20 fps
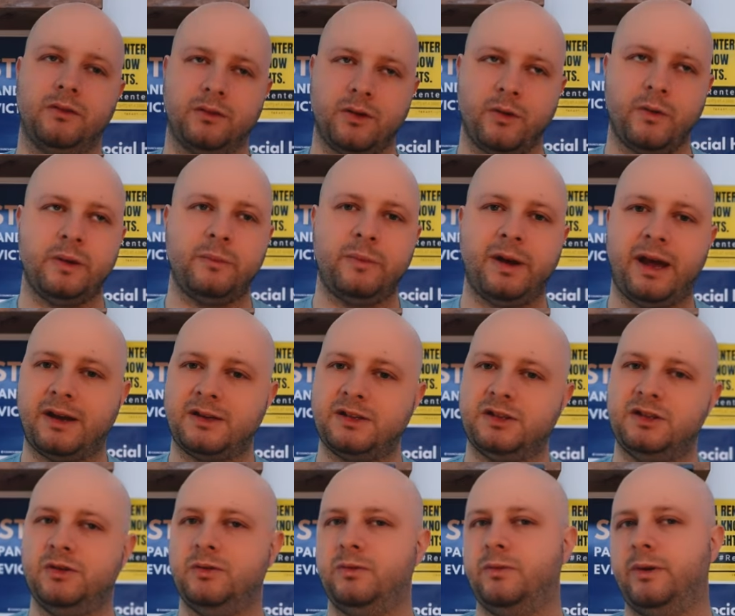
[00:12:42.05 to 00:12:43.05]
going back
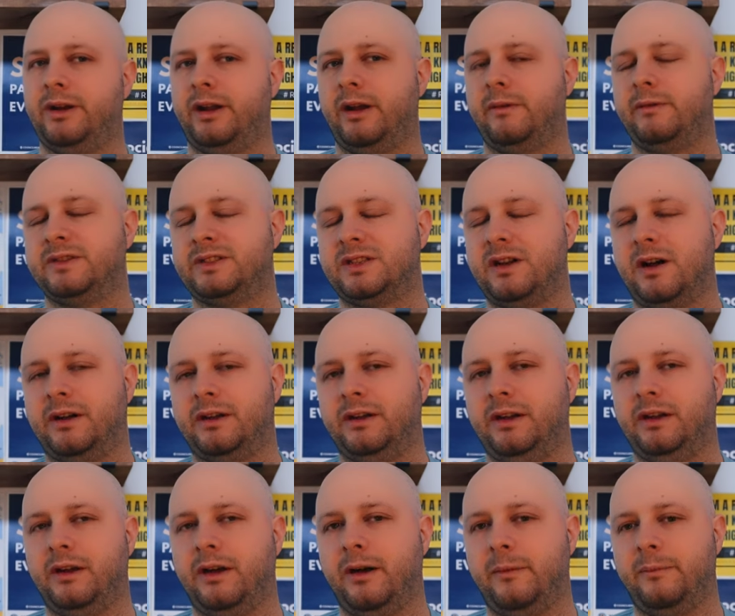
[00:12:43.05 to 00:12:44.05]
to when I was
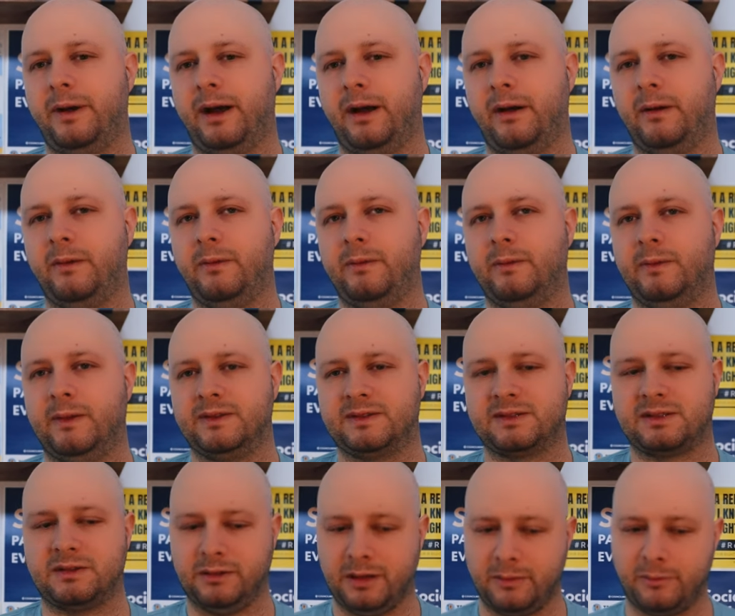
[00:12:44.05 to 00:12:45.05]
talking about
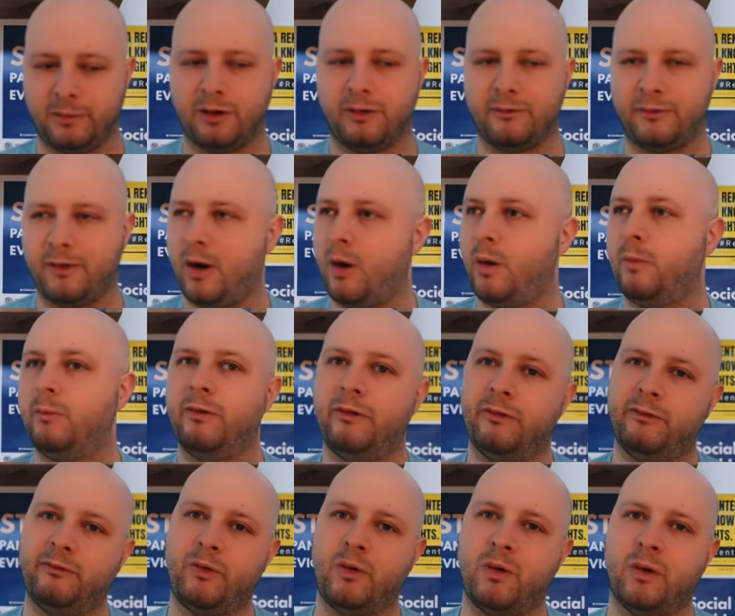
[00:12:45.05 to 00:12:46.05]
this glimmer of
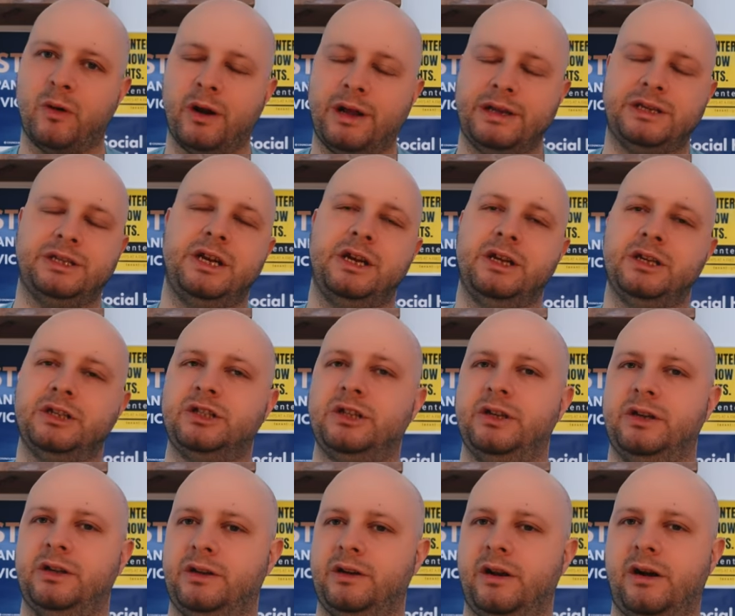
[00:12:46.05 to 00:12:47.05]
hope for a change
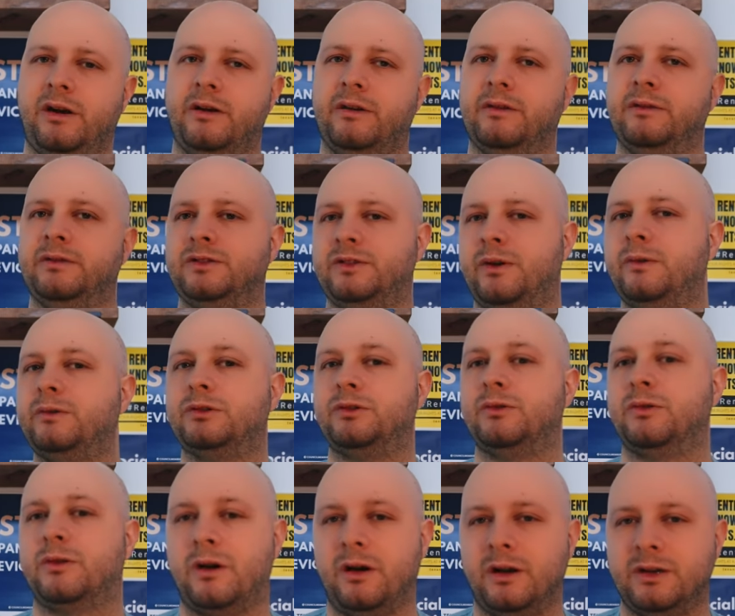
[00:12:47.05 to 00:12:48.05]
in our
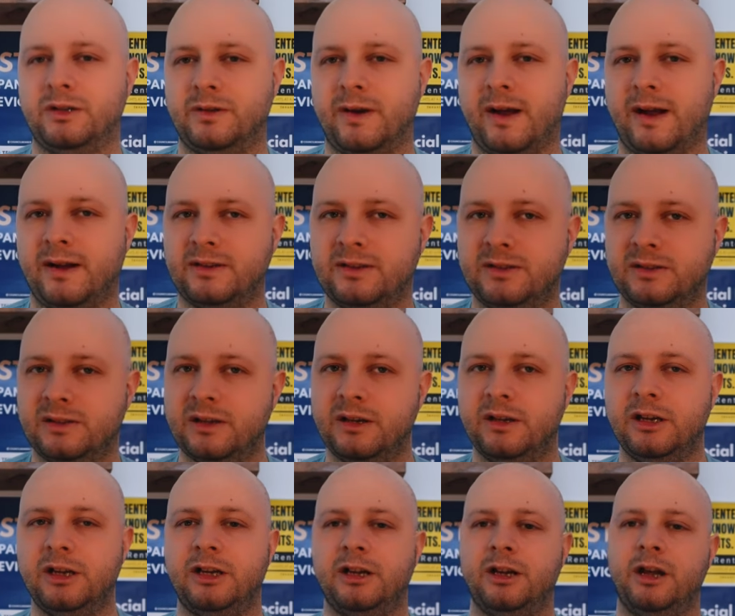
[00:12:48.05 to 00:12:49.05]
social contract,
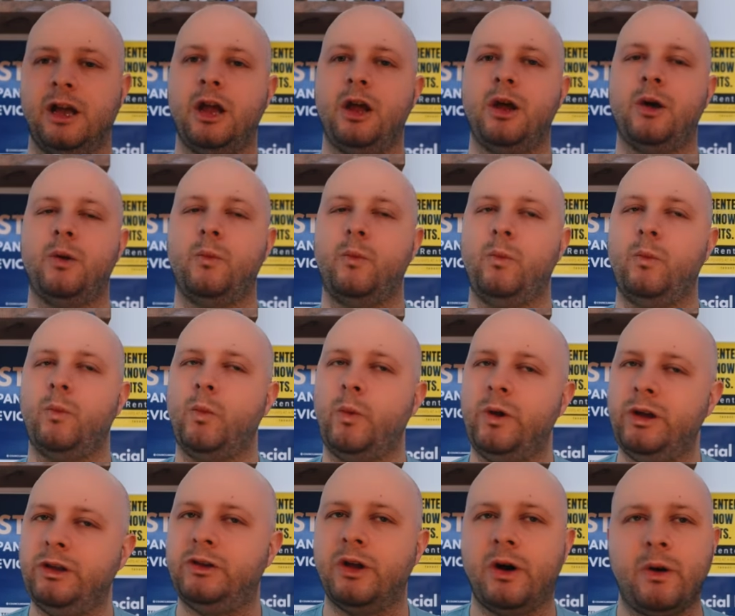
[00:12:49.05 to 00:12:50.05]

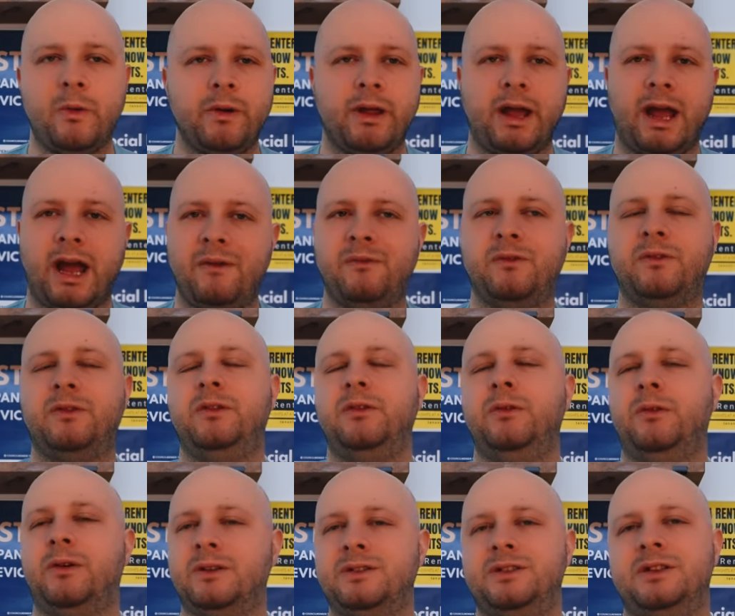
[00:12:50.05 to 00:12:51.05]
we don't have
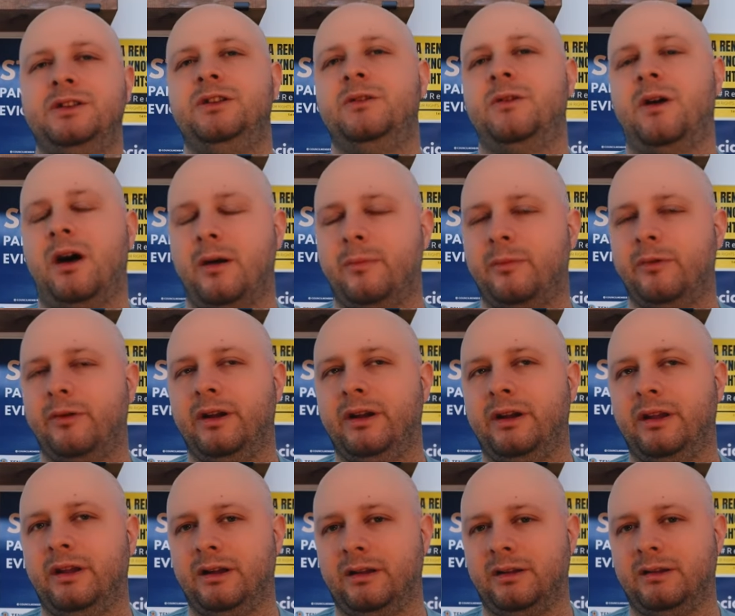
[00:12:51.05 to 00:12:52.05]
to continue
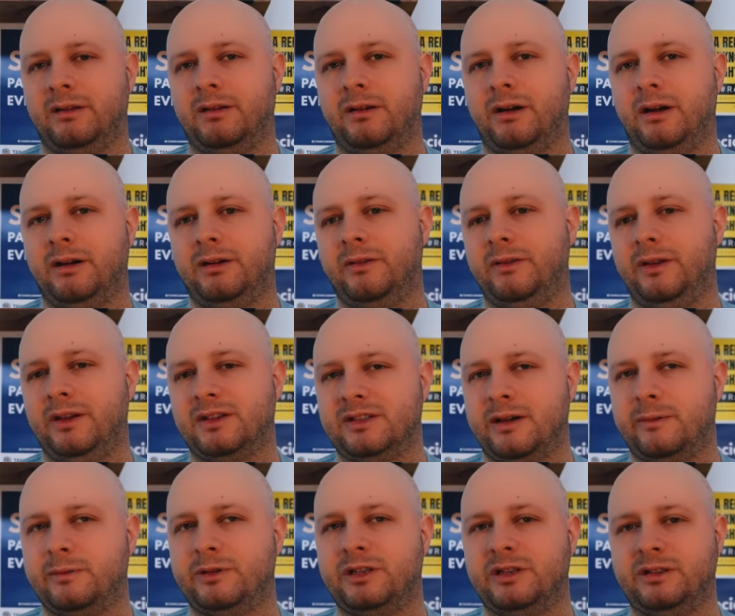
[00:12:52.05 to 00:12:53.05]
operating under the
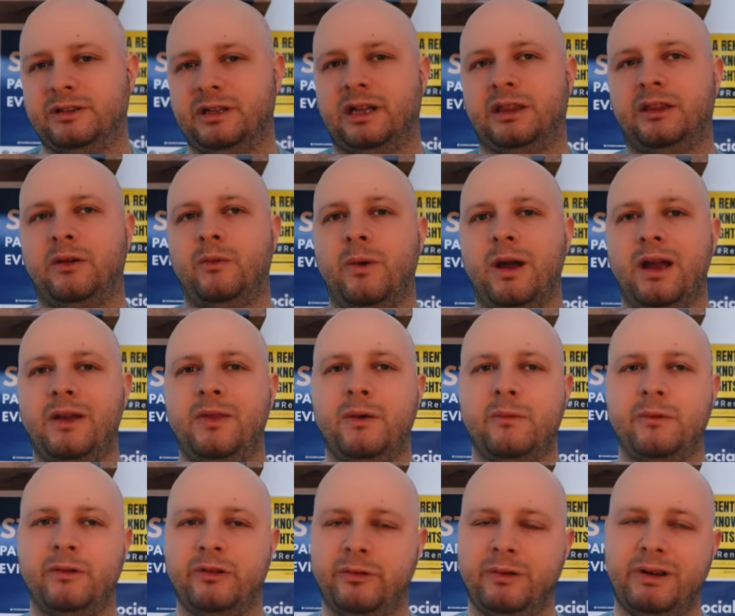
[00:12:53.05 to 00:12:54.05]
assumption that the way
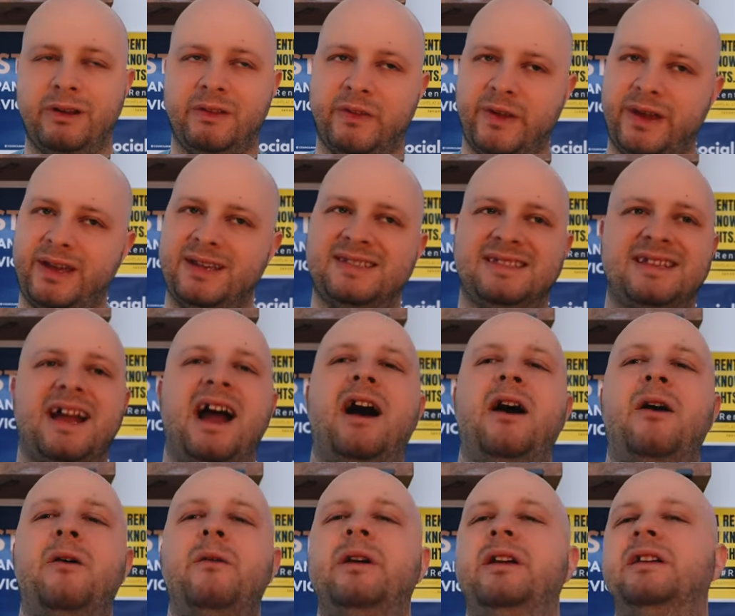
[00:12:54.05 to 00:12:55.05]
that we're doing things
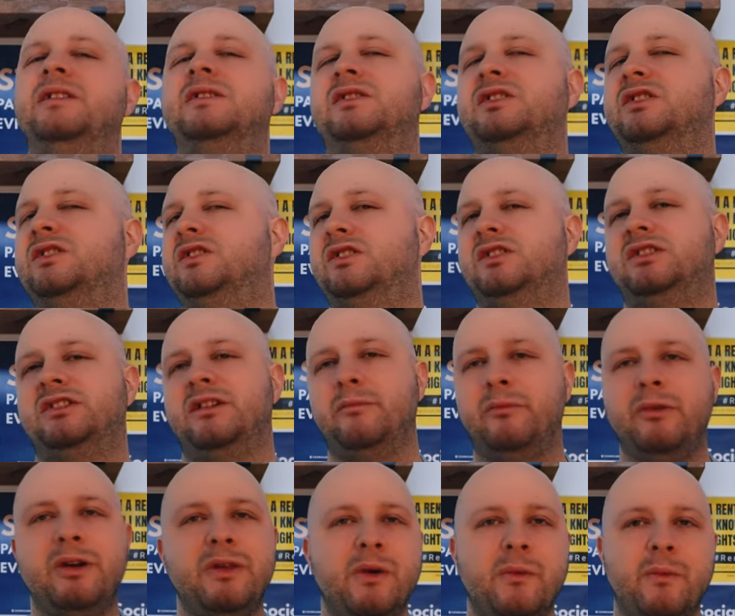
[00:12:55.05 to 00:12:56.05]
now is just
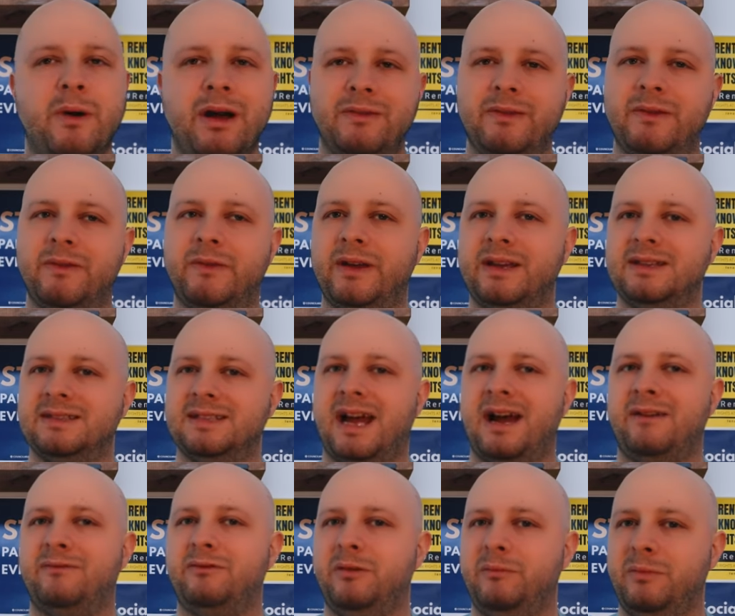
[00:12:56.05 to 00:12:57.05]
simply the way that things
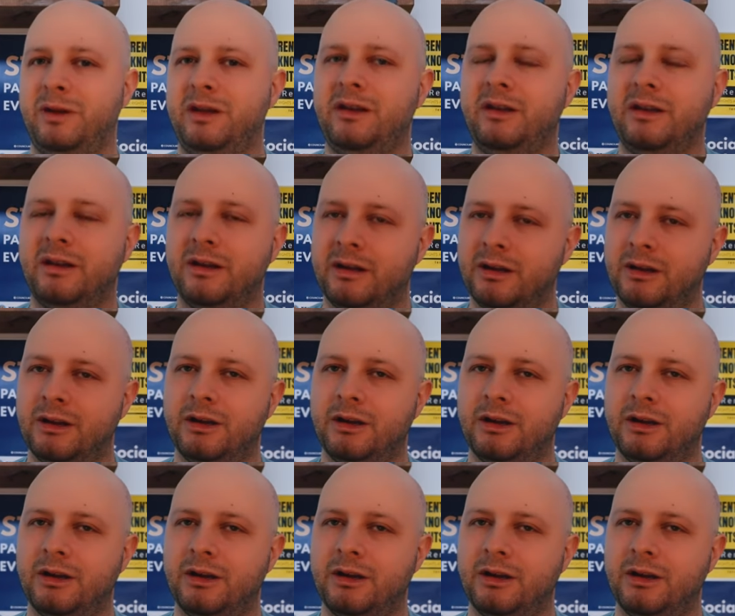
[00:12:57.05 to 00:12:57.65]
have to be.